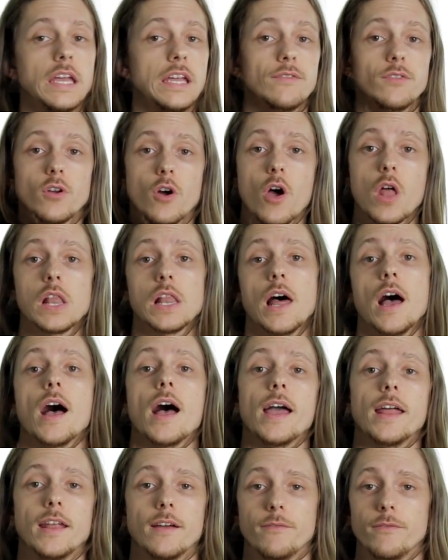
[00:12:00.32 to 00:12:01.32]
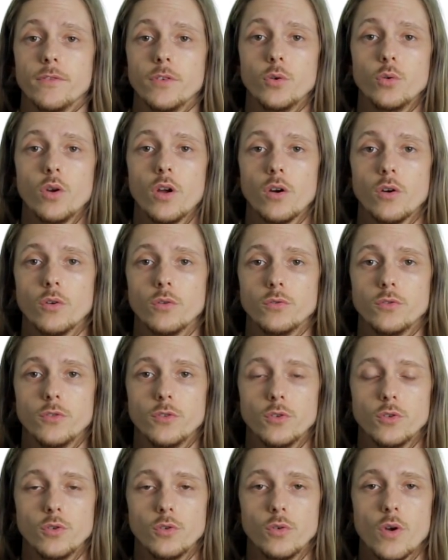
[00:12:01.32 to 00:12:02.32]
even online if you go
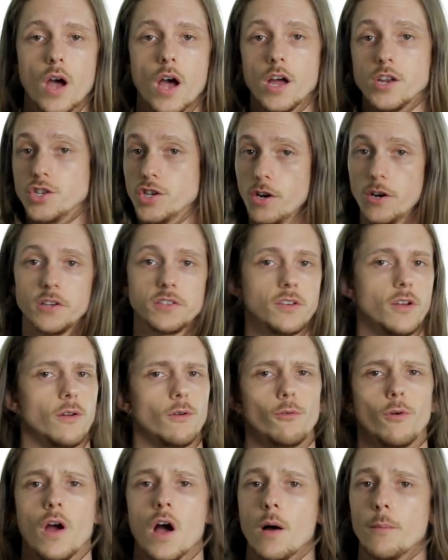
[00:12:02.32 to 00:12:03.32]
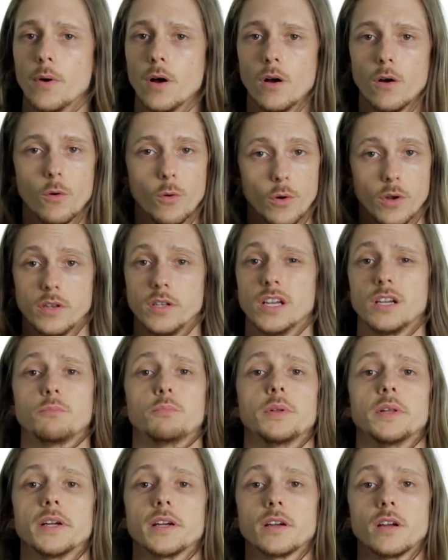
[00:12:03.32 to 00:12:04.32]
to Jerry's Autorama or a Dick
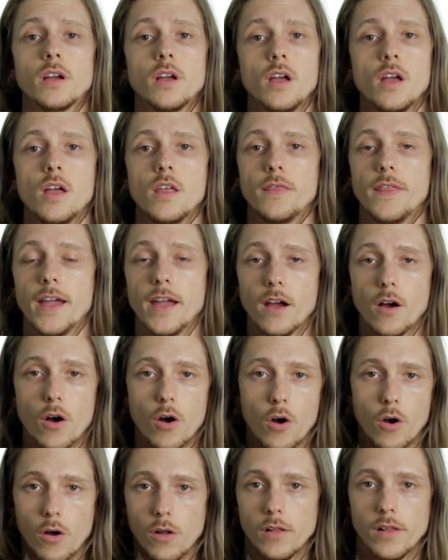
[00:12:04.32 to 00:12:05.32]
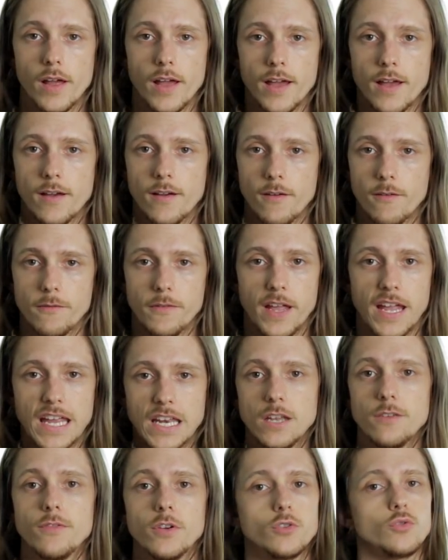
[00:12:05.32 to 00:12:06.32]
Blick. They all have
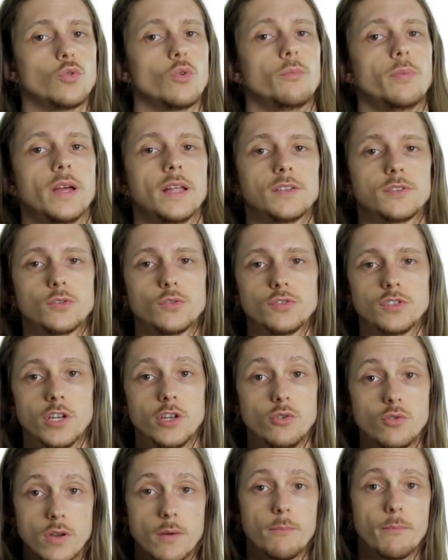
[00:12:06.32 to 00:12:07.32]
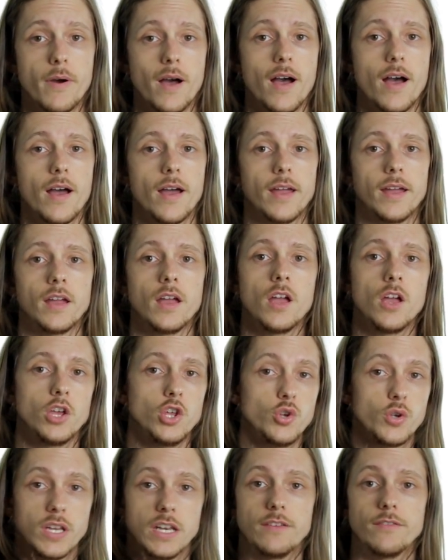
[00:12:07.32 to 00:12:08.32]
individual pencils that you can buy.
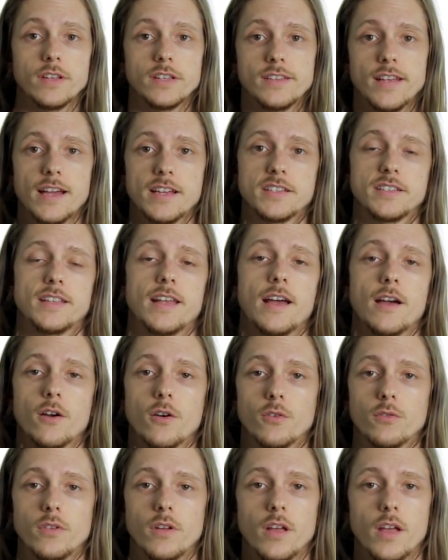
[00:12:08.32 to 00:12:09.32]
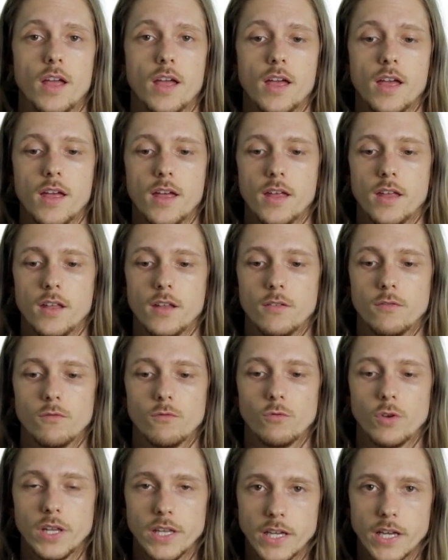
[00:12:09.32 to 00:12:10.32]
You can even test out and
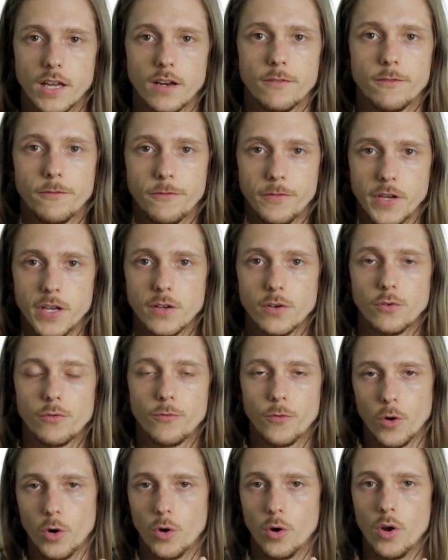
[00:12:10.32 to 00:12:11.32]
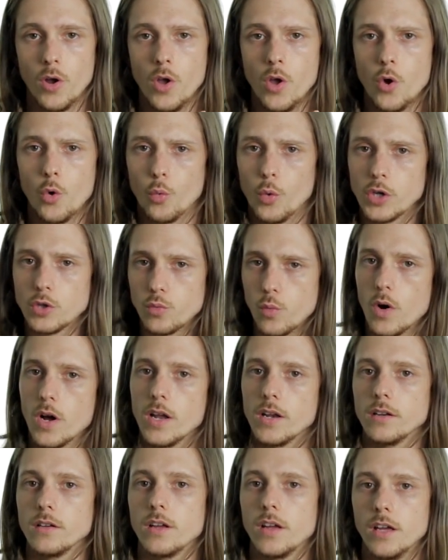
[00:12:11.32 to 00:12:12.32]
really get a feel for which
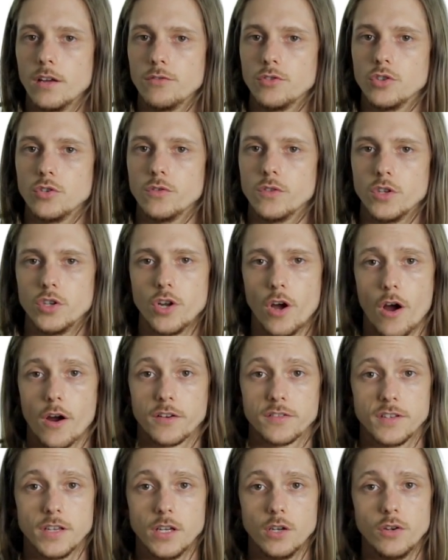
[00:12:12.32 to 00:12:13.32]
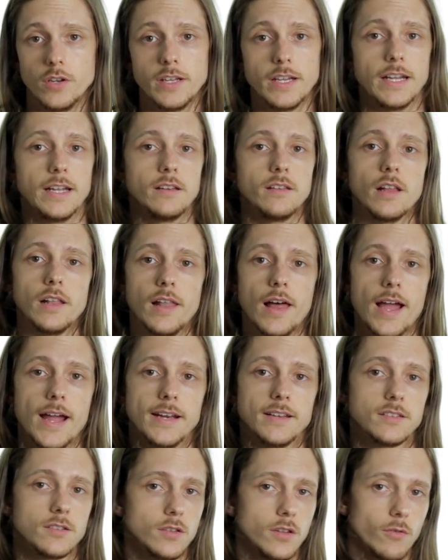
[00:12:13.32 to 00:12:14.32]
one gives you the darks that you need, the
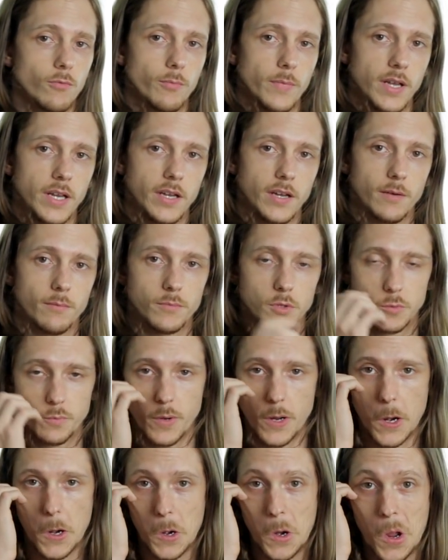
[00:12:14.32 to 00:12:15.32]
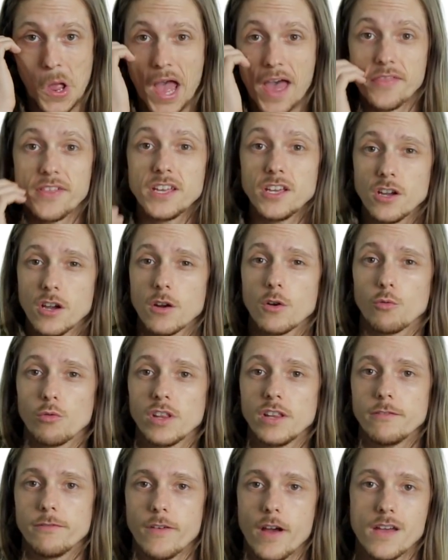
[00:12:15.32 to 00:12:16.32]
lights, the mediums. But I think you're going to
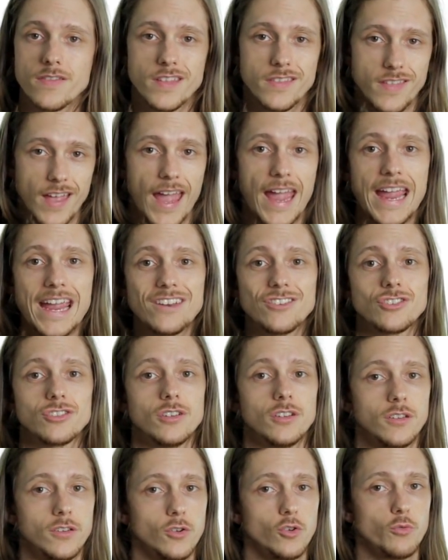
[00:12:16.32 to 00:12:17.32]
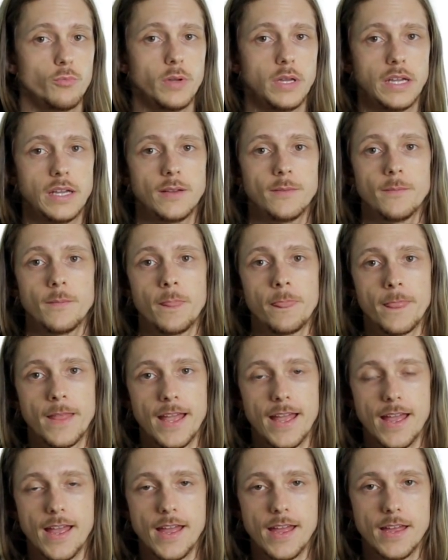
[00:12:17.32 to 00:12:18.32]
really find that the H, the 2B,
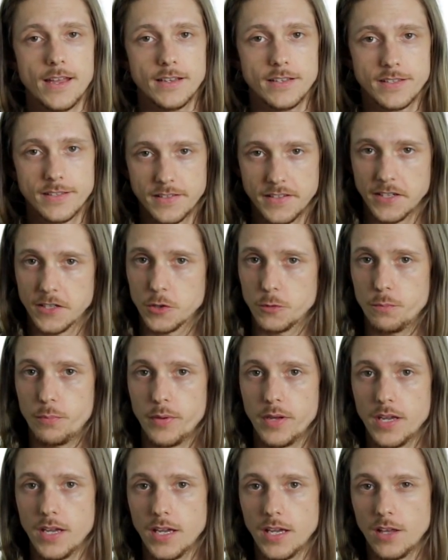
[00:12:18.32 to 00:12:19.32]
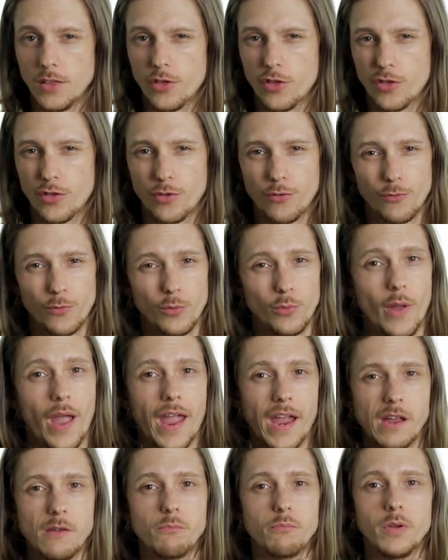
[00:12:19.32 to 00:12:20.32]
and 6B through
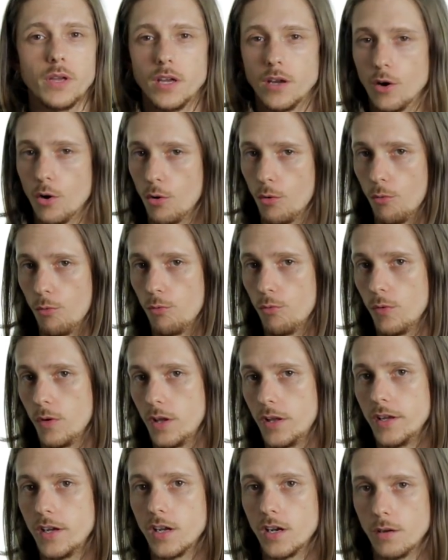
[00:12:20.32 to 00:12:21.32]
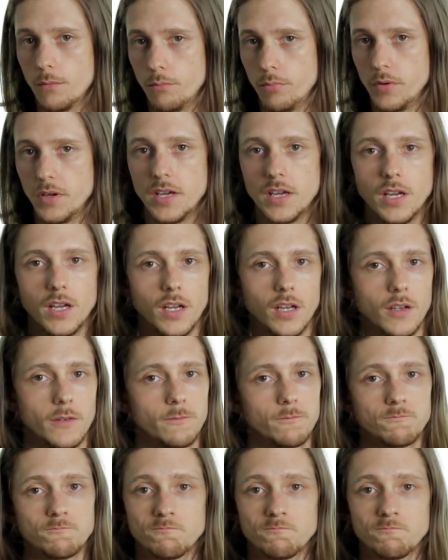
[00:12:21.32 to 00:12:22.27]
8B are really going to be